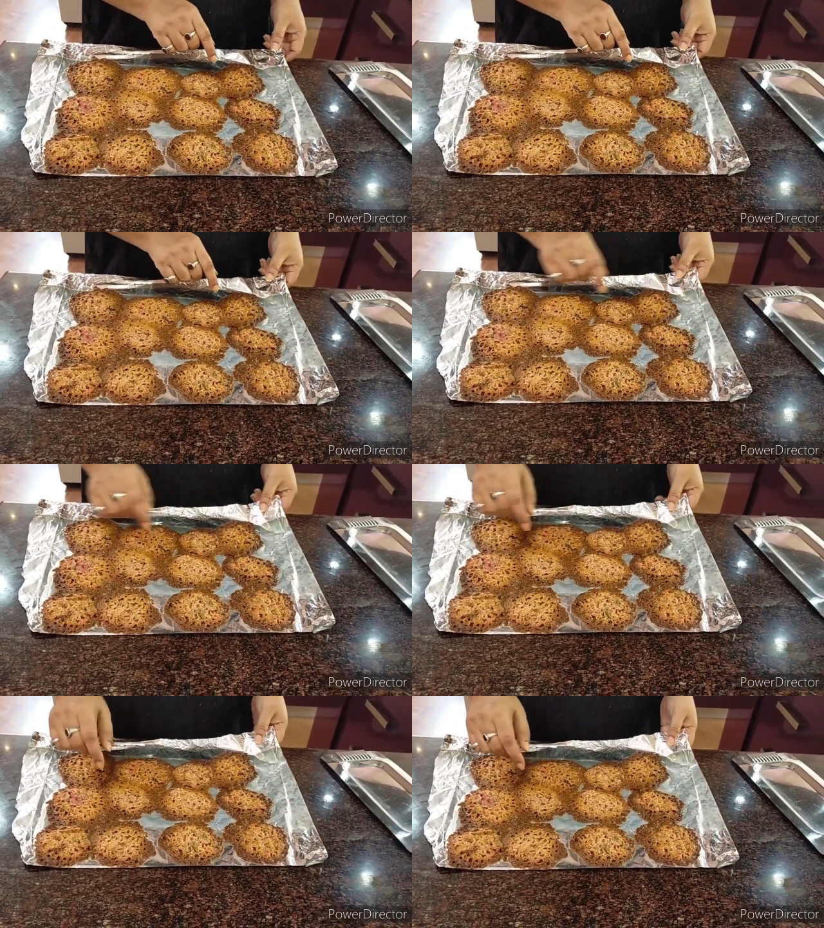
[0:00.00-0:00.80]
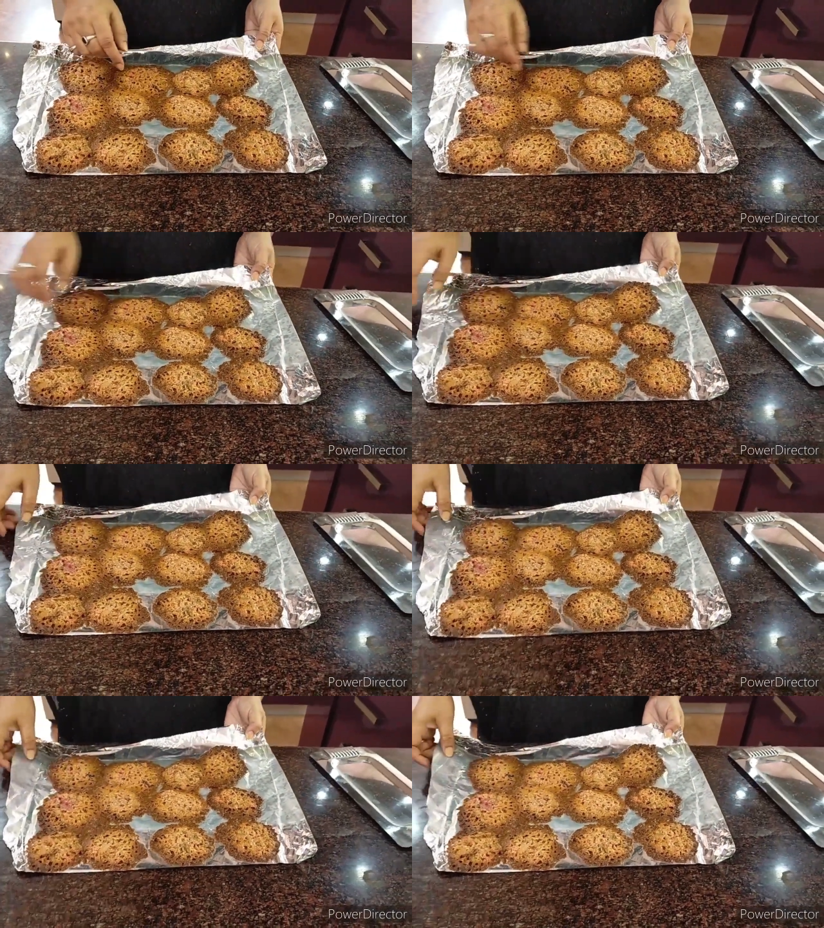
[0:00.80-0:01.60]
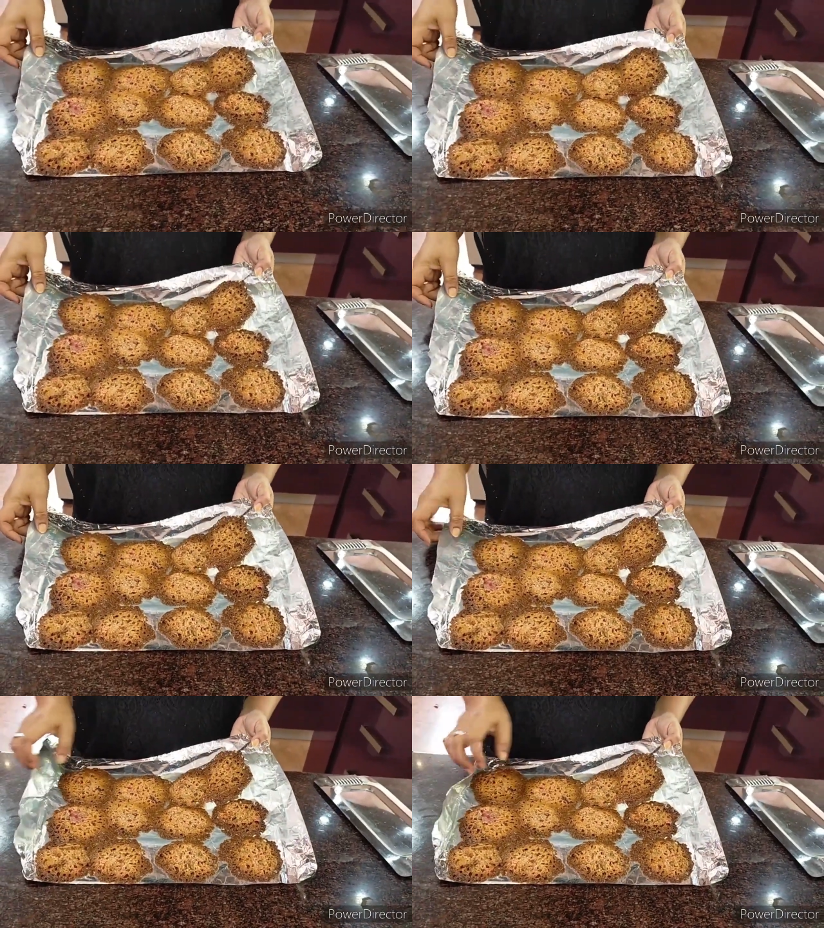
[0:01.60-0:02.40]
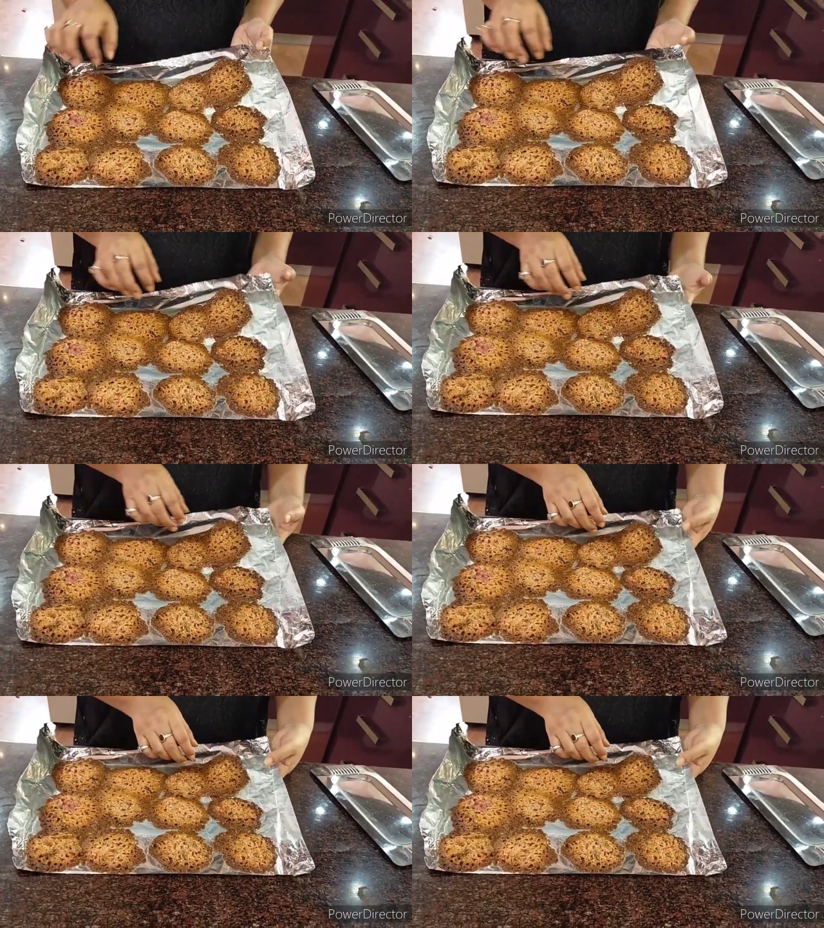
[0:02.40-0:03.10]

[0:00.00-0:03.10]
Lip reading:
(no speaker visible)